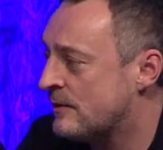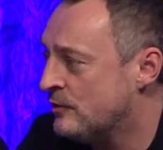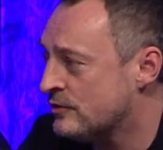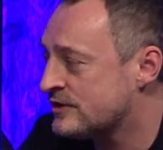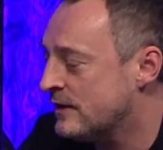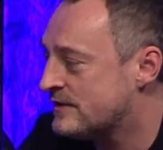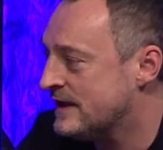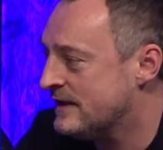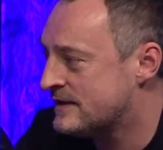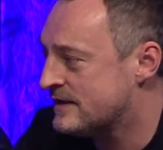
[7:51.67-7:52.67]
of them also
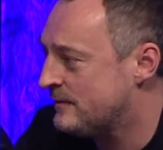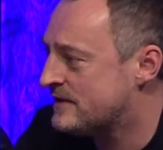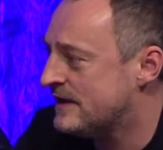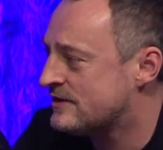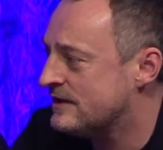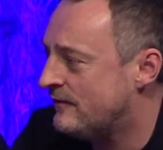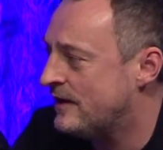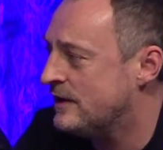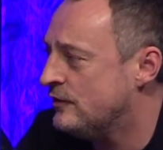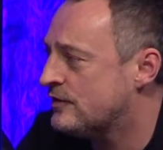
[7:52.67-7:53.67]
see this as a potentially
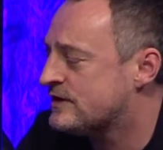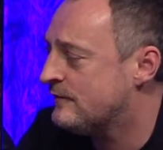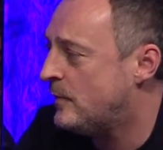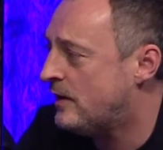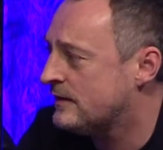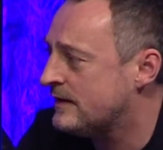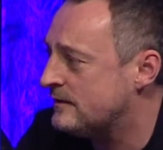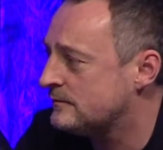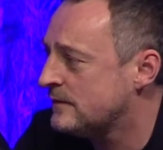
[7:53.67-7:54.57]
very lucrative market.